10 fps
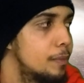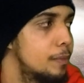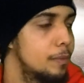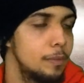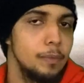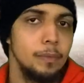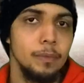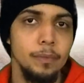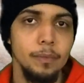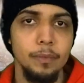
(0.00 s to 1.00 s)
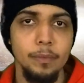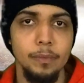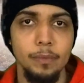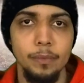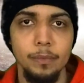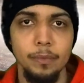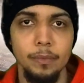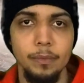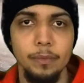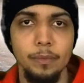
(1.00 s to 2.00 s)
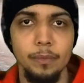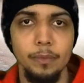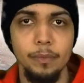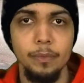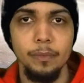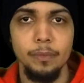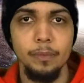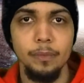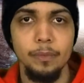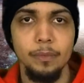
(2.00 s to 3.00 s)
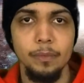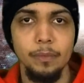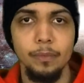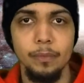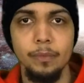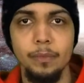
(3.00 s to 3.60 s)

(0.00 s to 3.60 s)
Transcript: (silent)